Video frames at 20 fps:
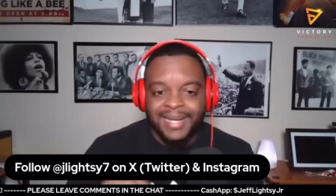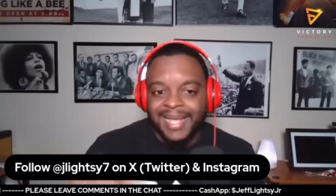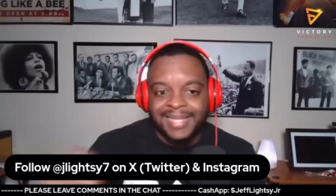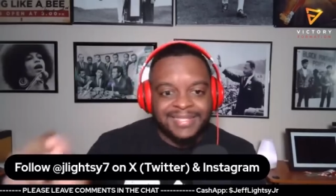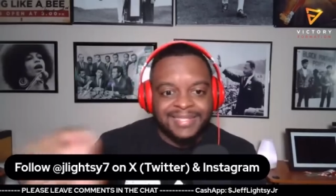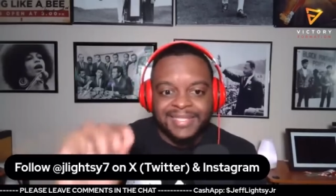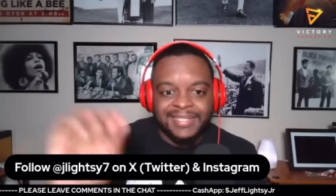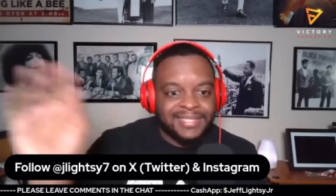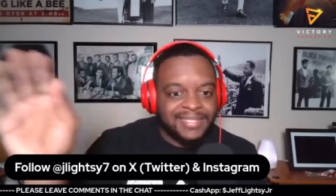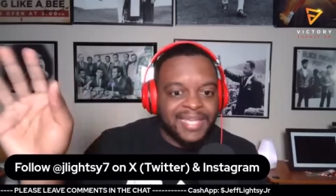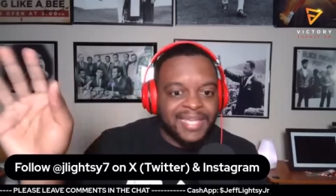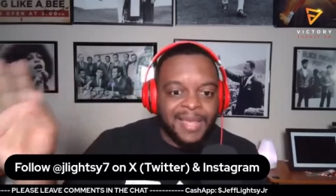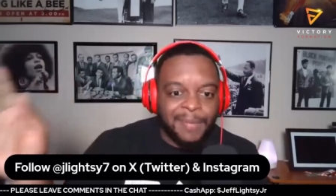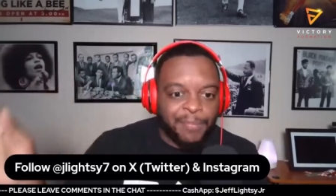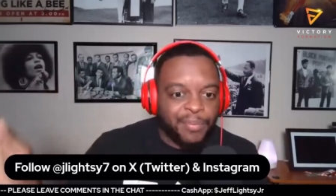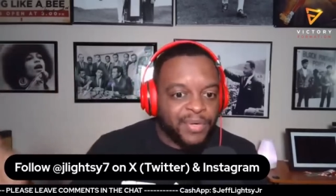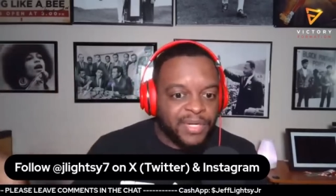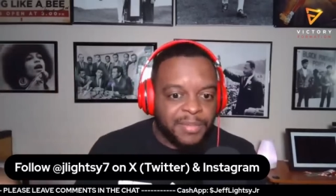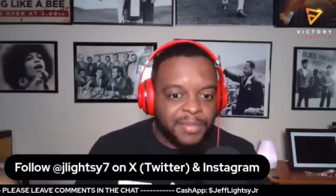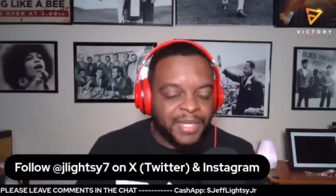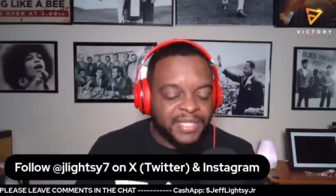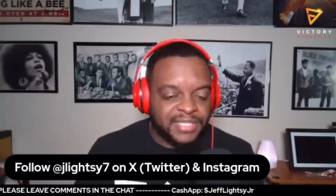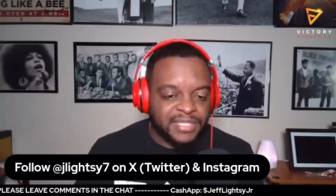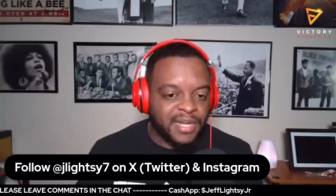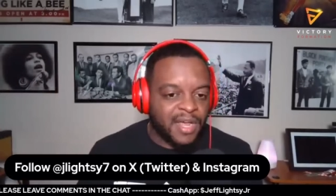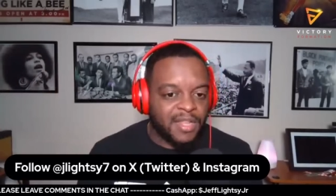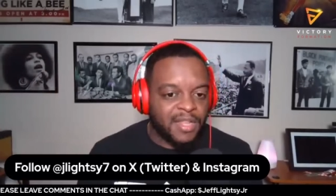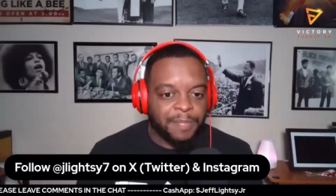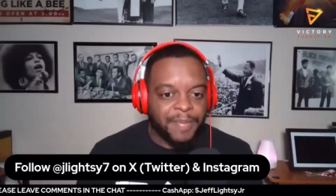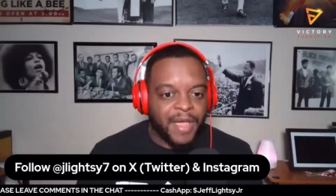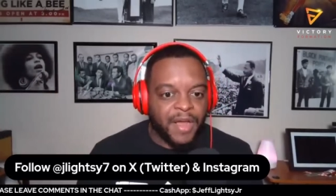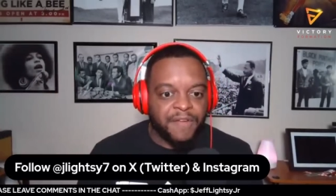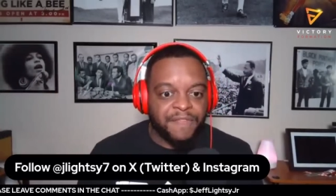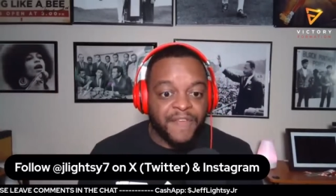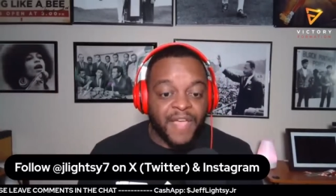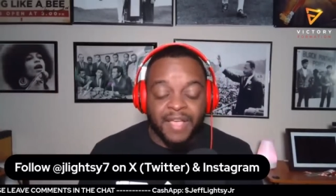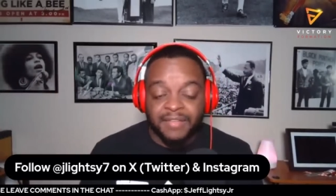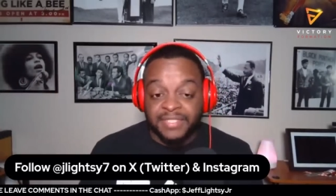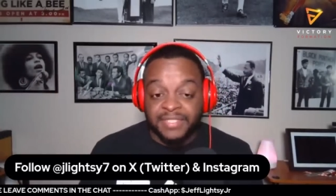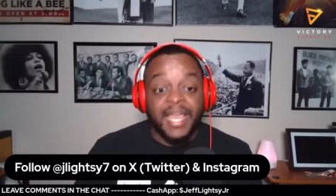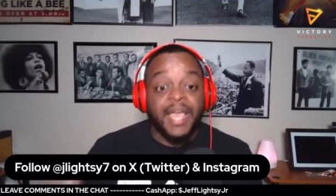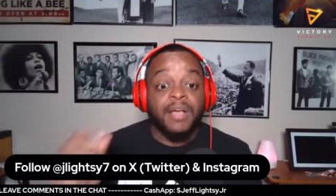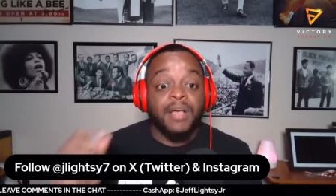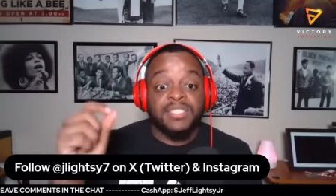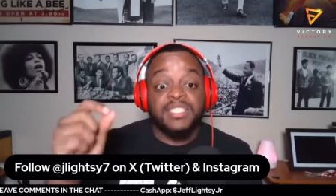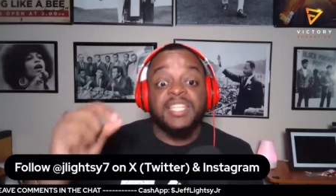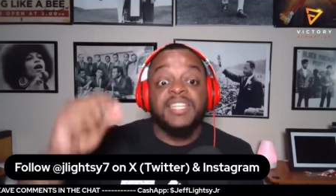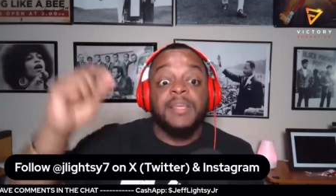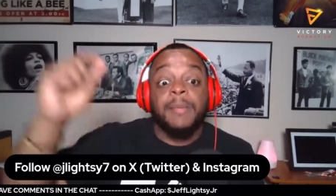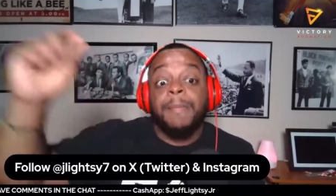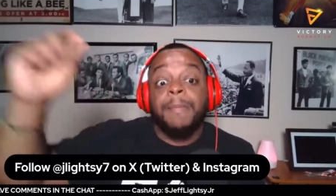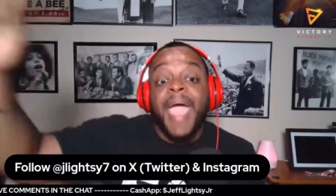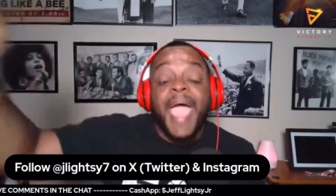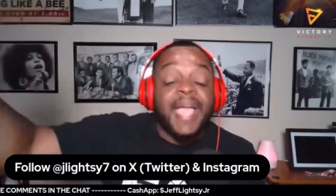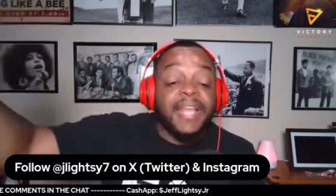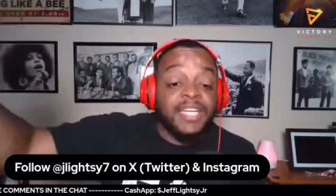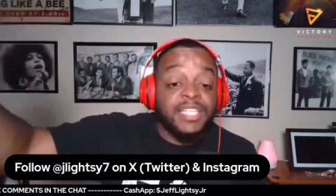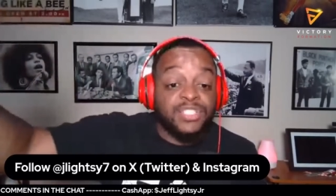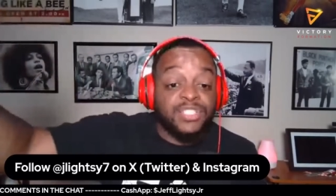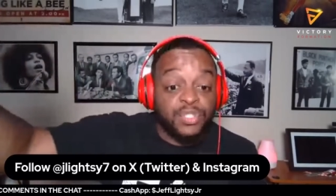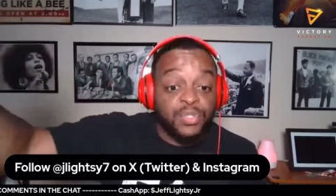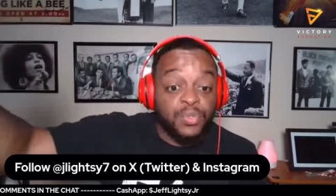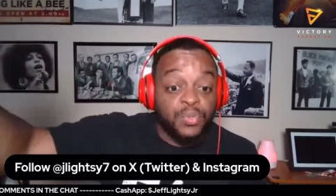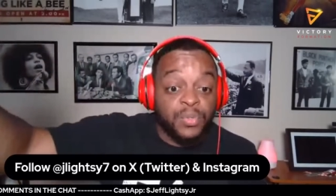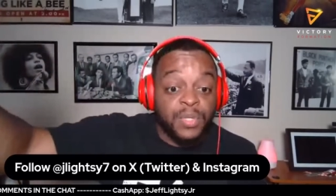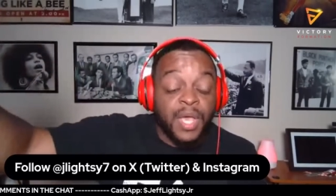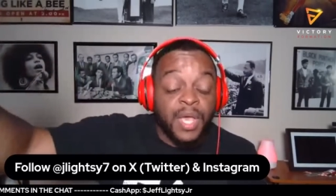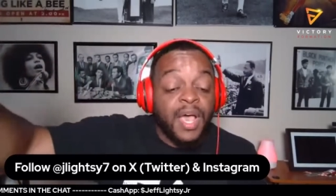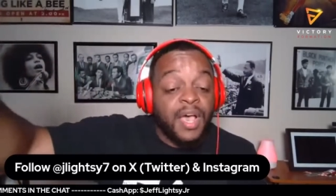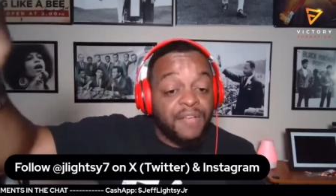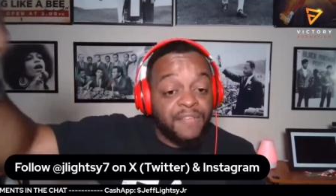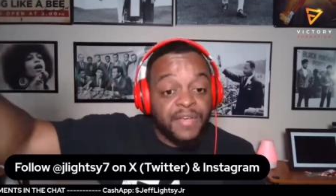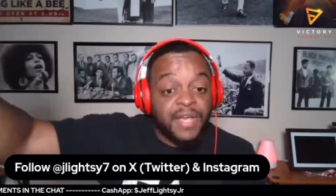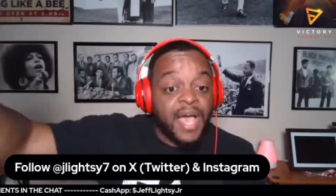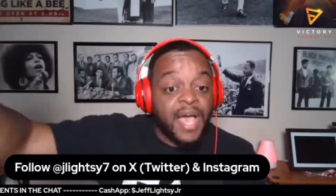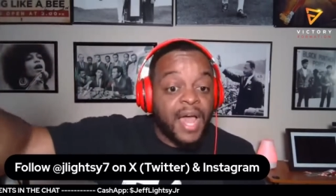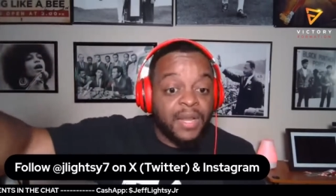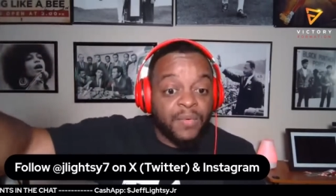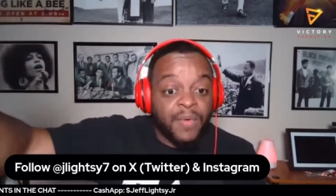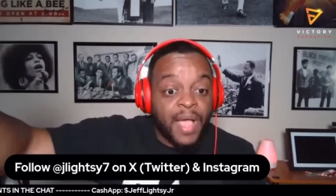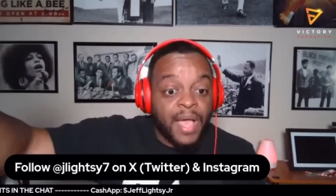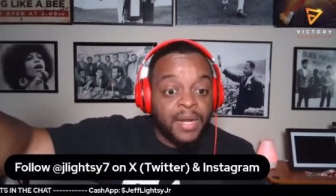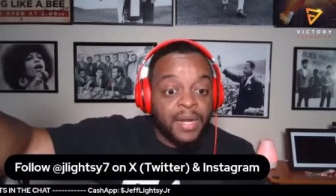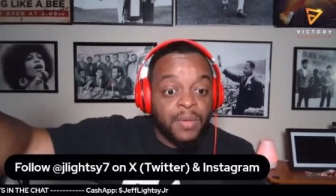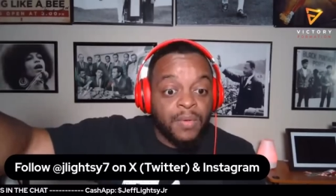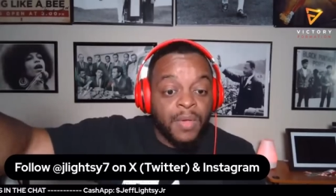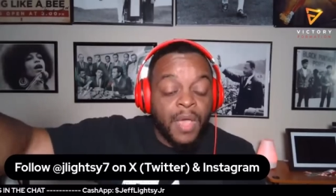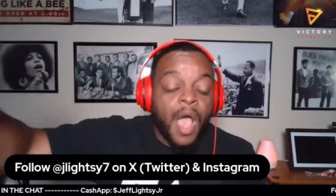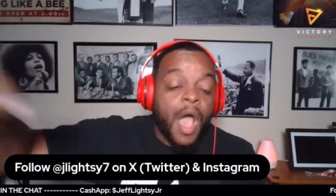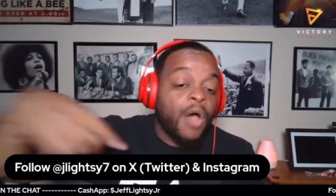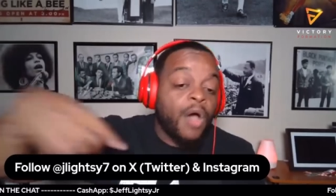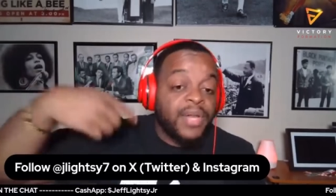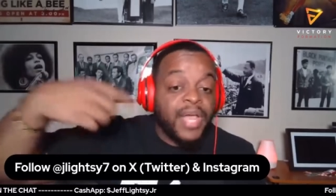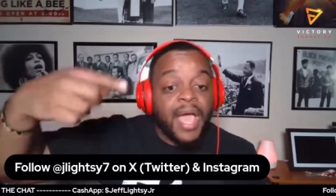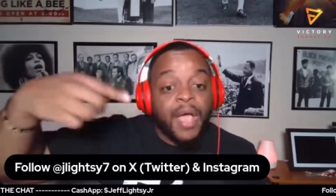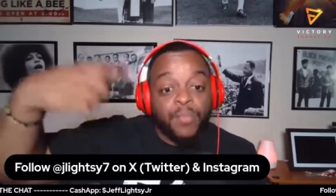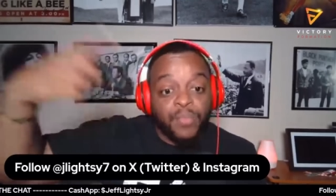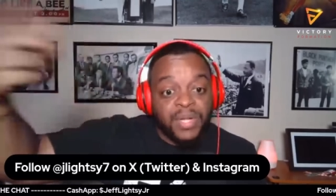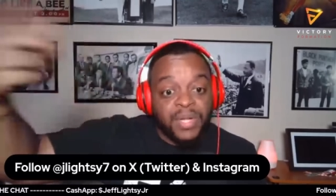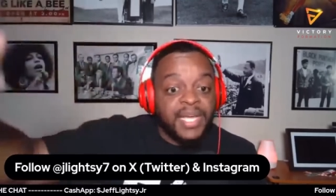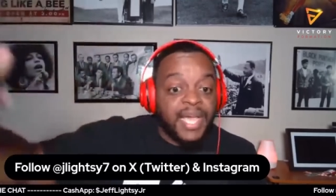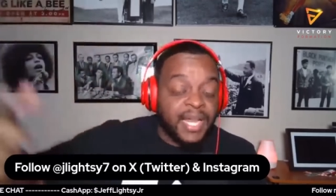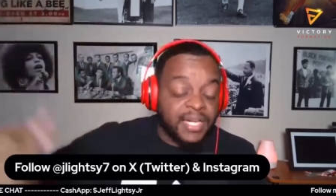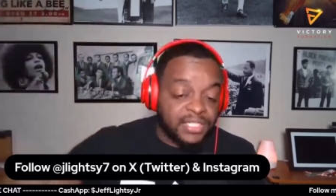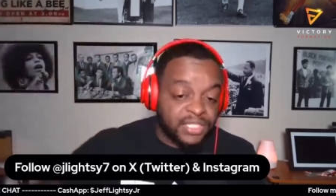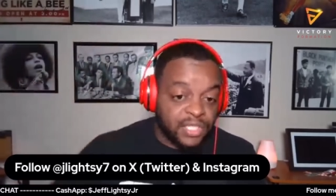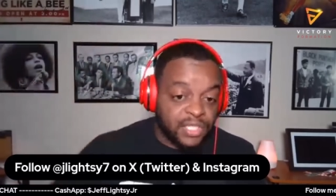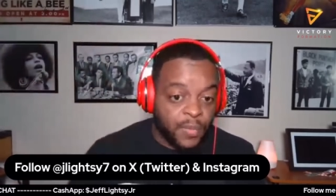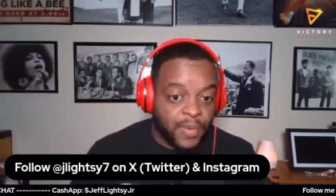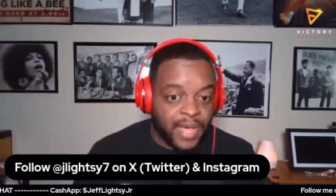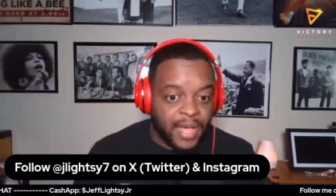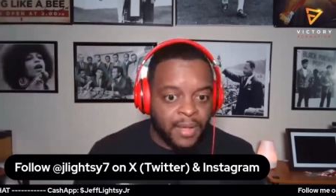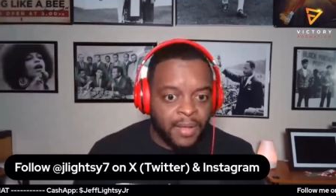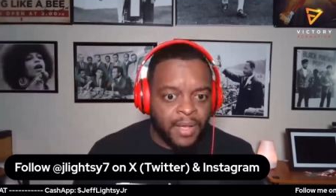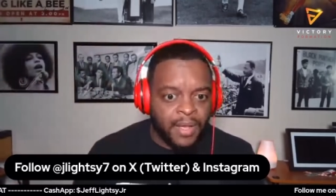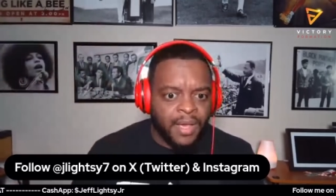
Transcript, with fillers: That's the same pretty much at all the Power Fives. Now to the magnitude of a Colorado. Oh, now I really got to show out.